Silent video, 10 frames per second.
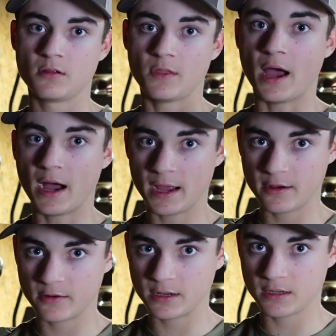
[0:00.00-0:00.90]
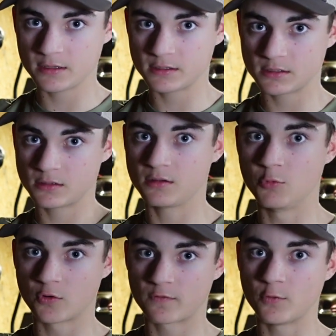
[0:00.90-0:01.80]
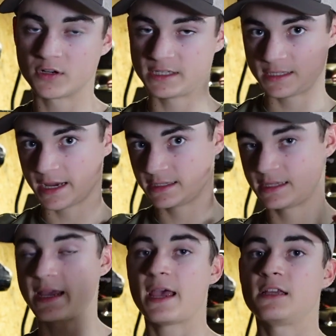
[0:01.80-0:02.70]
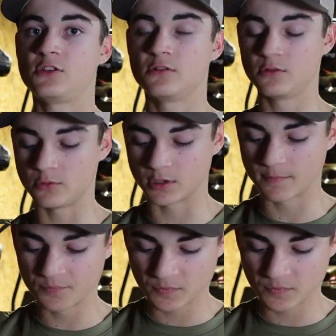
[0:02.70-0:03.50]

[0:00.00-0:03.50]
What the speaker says: The higher it is, the more force it takes to cast your lure.